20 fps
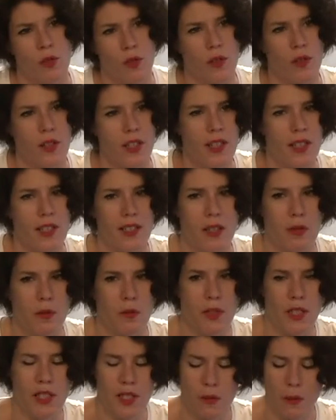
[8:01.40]
So
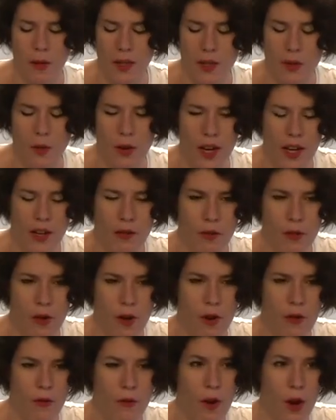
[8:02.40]
it's really great
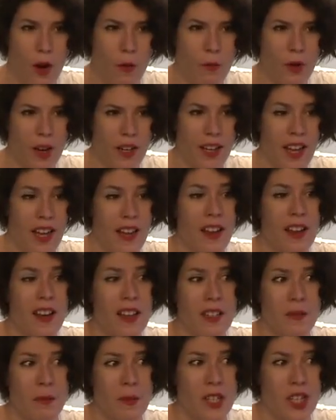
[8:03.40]
for a brand, and
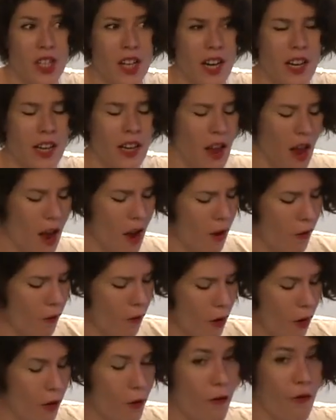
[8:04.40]
especially
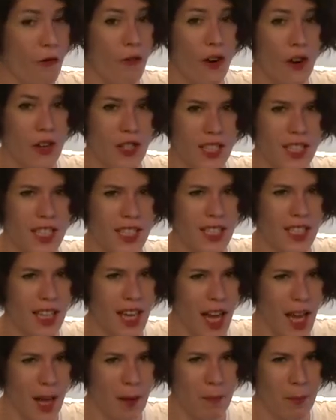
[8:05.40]
for a 14
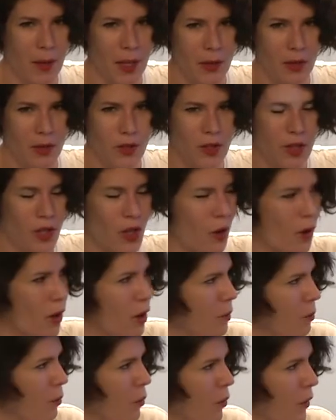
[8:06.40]
minutes
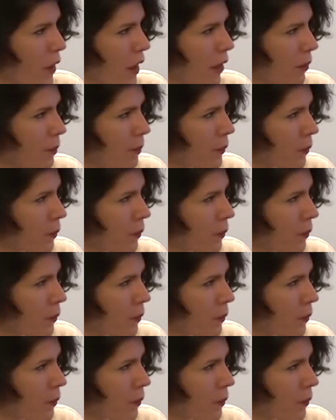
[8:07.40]
short movie.